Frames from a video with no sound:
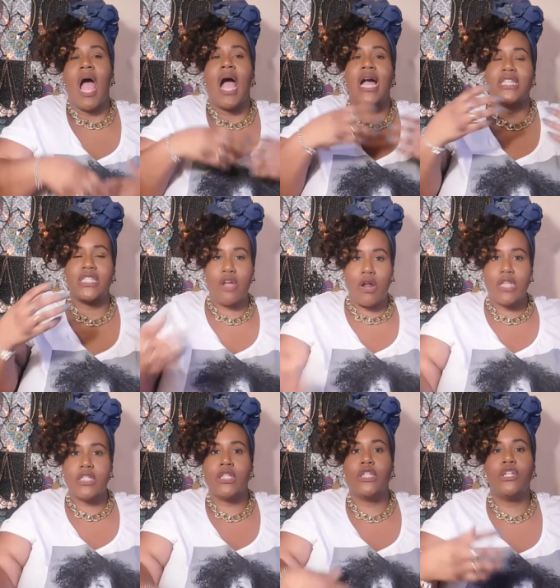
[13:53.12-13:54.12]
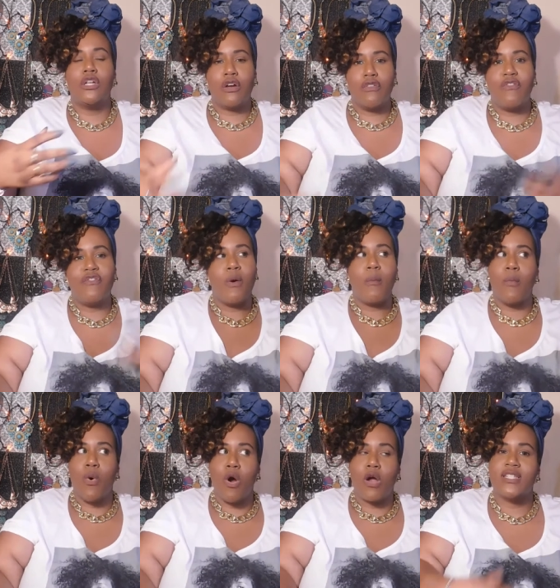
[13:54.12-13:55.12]
I started to look for
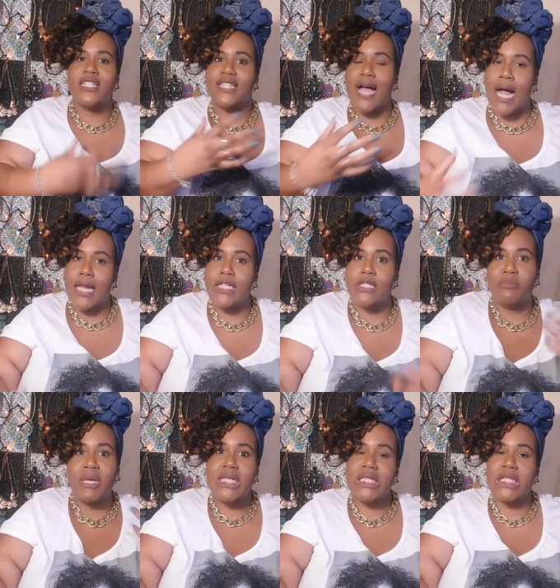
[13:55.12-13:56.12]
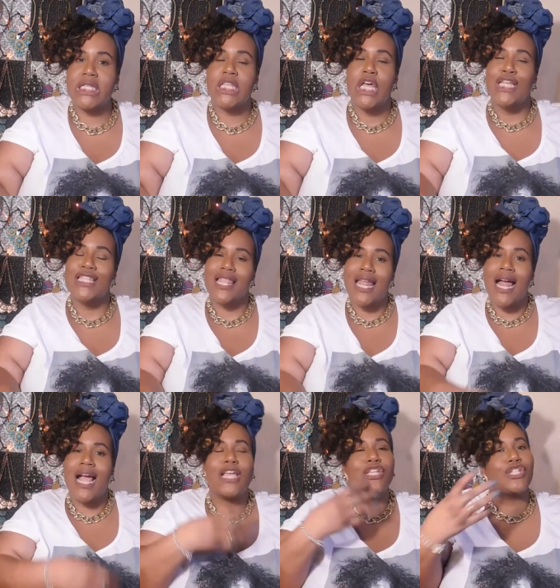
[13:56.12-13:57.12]
more stylish pieces so that
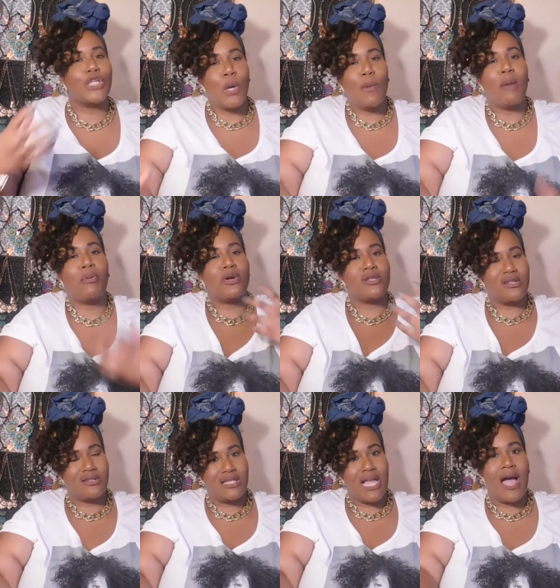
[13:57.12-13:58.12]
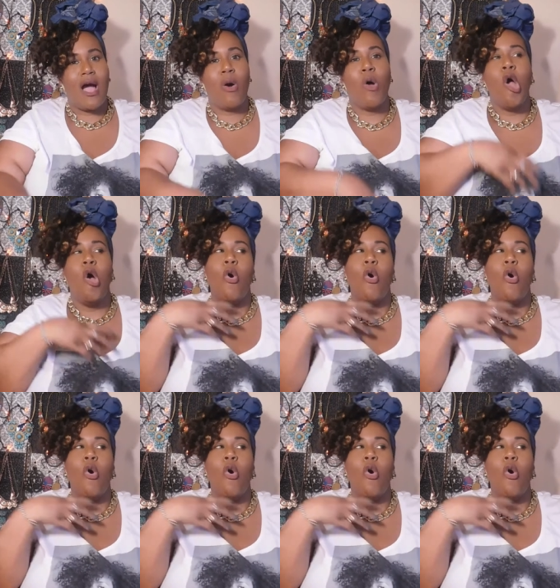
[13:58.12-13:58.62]
I can show my personal style